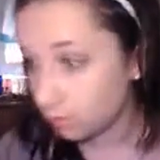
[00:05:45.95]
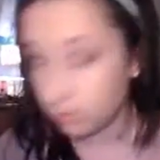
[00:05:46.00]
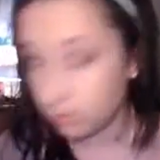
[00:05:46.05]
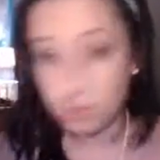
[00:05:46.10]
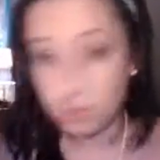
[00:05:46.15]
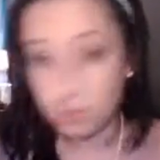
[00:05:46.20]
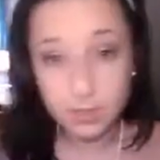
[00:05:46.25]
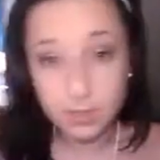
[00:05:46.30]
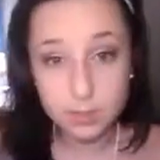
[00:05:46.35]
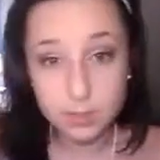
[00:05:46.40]

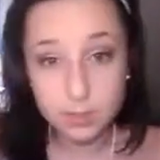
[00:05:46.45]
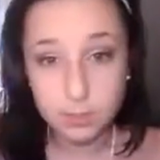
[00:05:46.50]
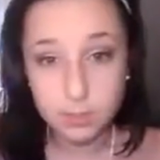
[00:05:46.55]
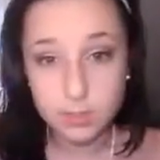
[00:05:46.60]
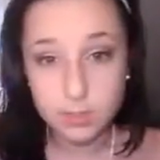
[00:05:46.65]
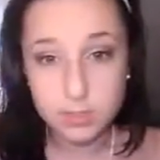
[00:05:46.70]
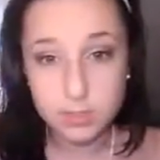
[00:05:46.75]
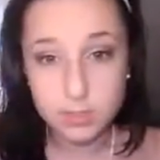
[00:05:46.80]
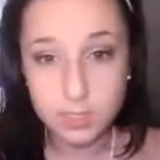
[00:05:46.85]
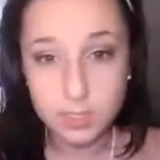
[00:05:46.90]
And because we
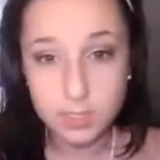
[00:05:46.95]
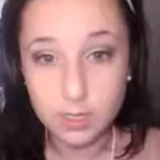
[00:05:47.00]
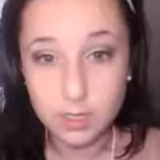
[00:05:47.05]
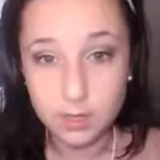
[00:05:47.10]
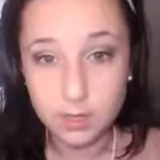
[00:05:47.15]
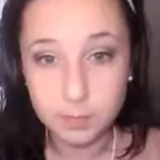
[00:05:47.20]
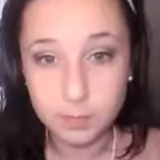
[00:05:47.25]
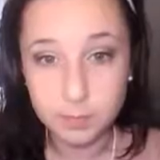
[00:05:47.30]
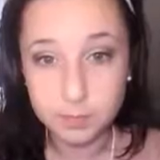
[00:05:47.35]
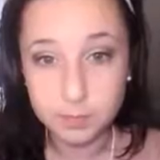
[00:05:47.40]
use
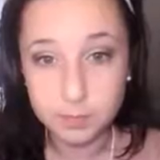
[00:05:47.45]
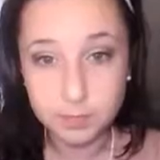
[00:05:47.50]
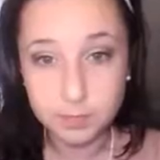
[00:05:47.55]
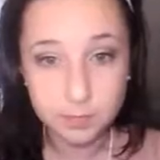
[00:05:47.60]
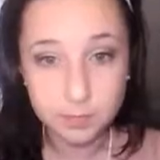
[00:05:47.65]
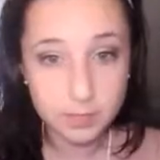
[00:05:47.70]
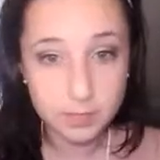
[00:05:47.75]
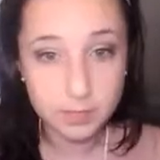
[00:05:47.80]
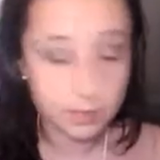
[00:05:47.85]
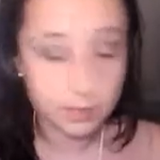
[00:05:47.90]
the
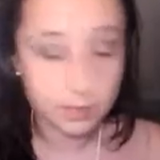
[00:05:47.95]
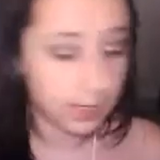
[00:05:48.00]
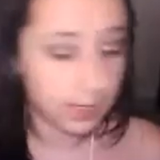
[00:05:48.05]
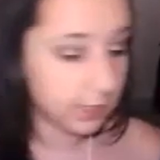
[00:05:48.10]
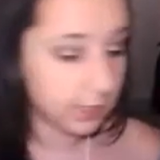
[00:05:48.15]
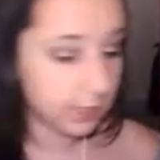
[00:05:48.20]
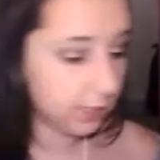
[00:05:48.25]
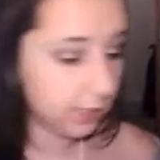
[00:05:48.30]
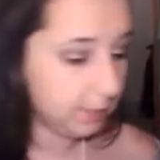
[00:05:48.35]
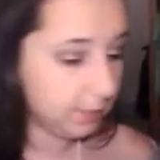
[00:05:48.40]

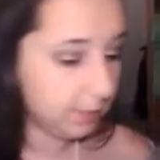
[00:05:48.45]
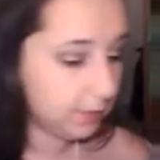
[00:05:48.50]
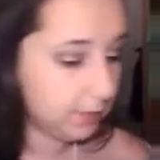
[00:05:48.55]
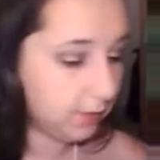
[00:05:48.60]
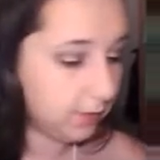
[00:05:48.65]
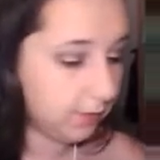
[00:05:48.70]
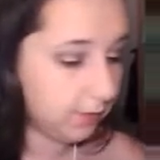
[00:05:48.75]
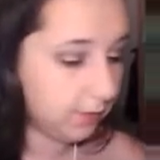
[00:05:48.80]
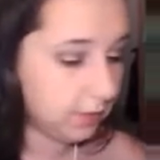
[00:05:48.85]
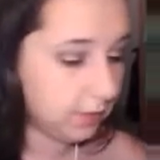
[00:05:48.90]
eyeshadow pencil,
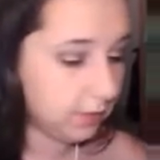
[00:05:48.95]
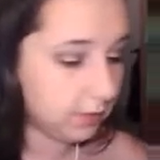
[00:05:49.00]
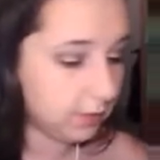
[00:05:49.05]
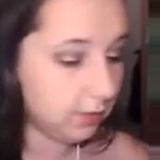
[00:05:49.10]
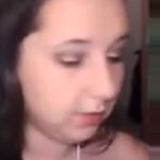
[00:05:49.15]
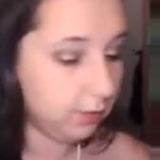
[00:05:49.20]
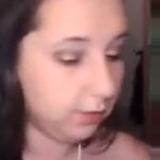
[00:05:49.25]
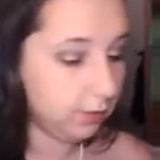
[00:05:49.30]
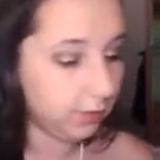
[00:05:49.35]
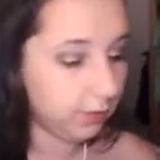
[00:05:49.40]
everything's going
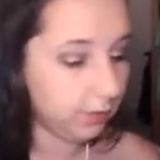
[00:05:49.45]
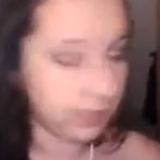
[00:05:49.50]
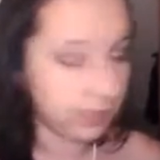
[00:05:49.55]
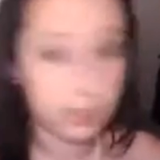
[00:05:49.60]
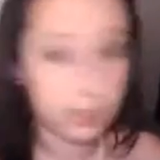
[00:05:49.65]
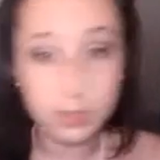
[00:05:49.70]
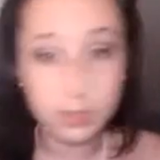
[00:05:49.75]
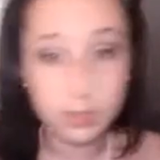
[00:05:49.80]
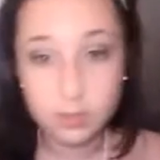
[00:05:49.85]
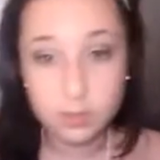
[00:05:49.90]
to look
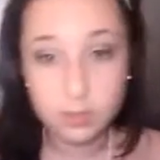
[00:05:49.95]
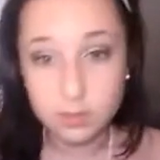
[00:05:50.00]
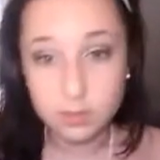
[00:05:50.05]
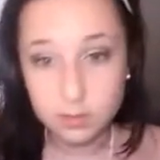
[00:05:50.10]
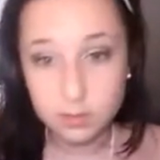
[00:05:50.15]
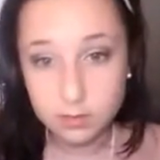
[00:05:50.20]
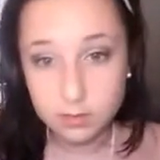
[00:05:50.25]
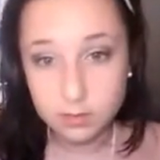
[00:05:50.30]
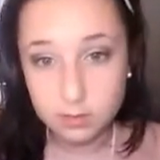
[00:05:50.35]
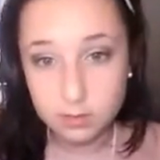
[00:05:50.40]
really
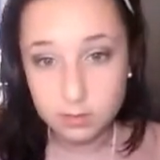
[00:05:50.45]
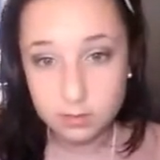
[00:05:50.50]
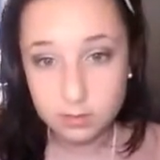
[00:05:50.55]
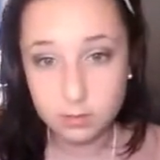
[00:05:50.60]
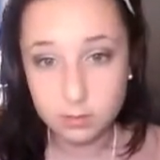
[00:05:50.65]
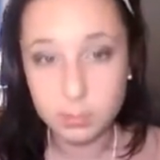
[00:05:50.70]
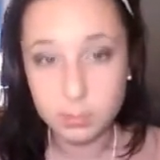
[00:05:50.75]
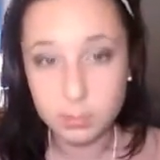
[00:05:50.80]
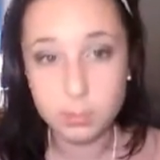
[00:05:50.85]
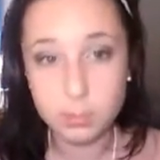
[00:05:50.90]

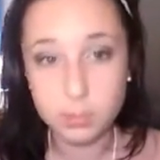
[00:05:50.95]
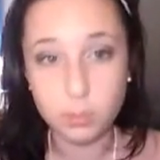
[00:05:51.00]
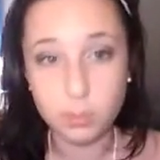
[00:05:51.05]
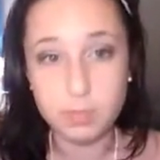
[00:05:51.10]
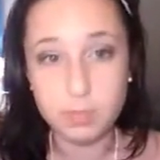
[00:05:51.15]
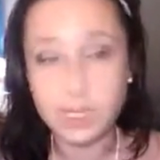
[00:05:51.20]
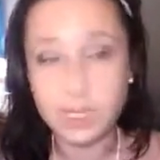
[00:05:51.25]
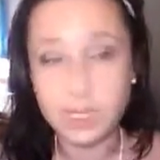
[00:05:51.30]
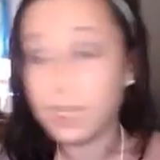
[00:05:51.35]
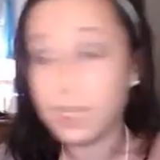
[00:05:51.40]
much more
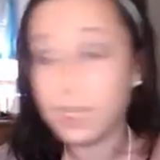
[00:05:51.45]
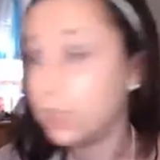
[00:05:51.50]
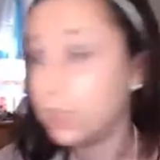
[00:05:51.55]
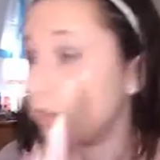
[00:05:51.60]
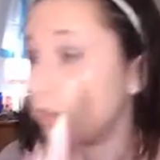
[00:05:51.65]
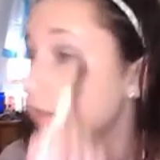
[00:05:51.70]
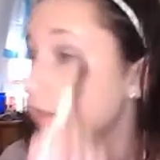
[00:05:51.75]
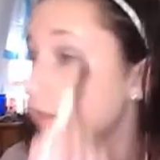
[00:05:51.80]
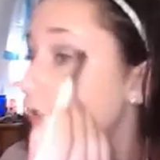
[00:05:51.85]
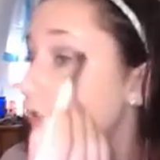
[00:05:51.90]
metallic,
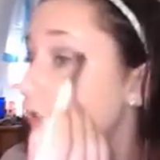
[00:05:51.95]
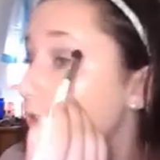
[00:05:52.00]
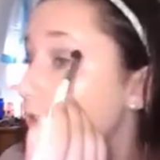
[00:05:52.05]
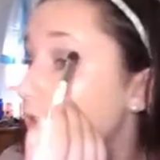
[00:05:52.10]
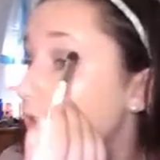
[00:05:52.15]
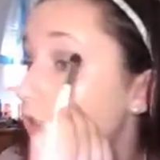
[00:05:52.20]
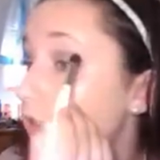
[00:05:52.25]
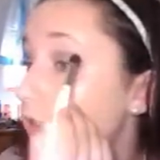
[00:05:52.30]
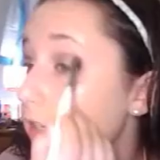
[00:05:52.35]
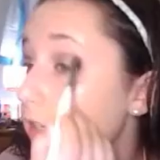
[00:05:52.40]

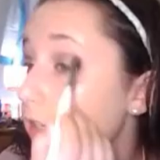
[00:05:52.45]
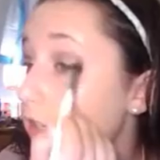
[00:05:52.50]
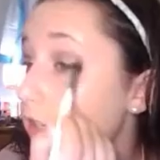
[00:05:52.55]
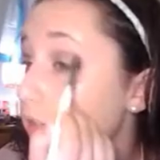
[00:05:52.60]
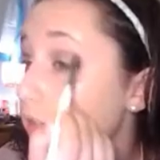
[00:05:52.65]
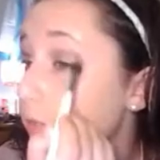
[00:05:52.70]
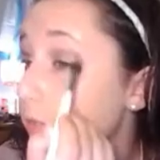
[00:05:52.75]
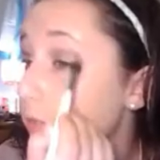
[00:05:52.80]
I think,